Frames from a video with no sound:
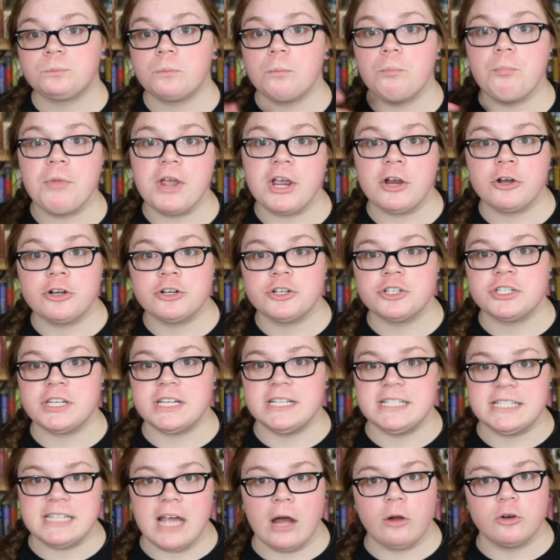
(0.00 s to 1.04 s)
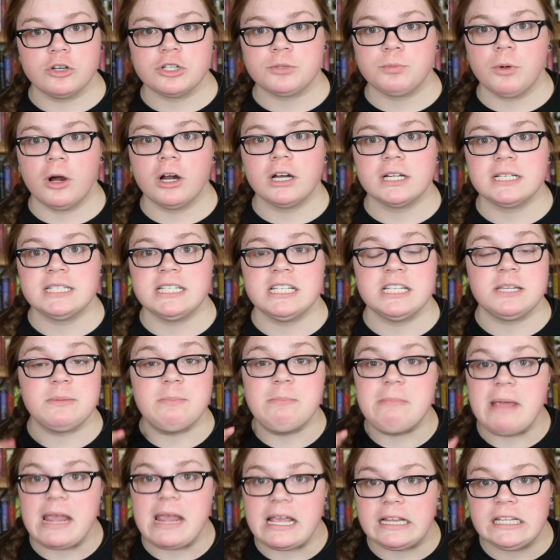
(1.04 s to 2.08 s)
Mariners and Sounders products. It's
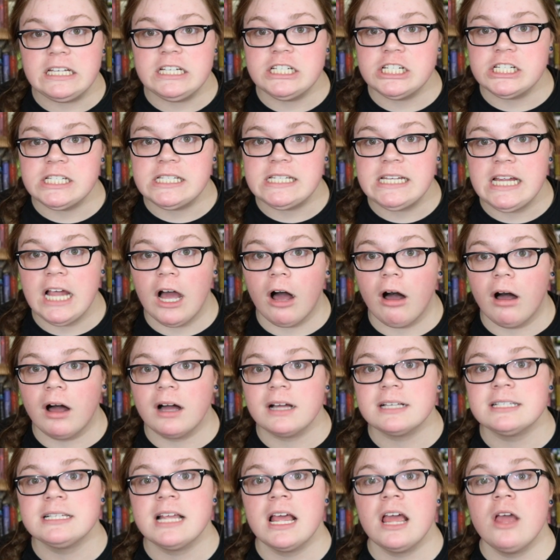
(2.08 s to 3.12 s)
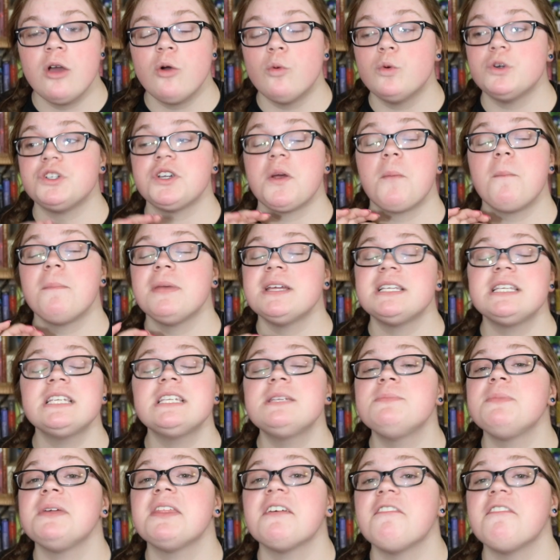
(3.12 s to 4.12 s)
mainly just Seahawks, which pisses me